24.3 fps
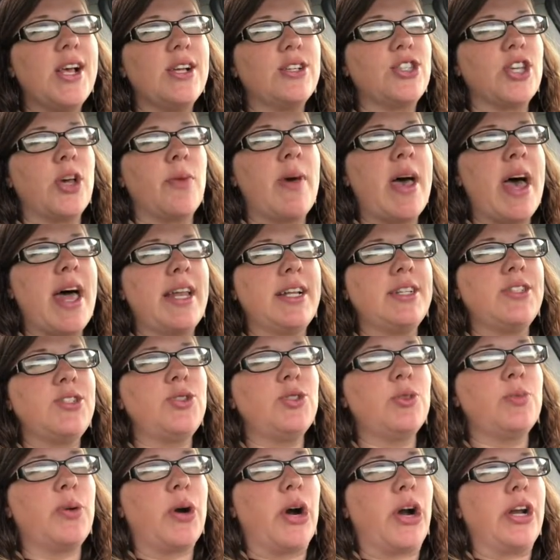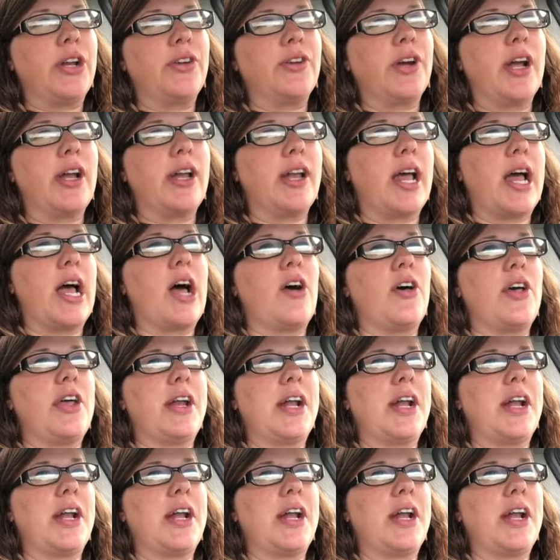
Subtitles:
So I'm headed to a party right now,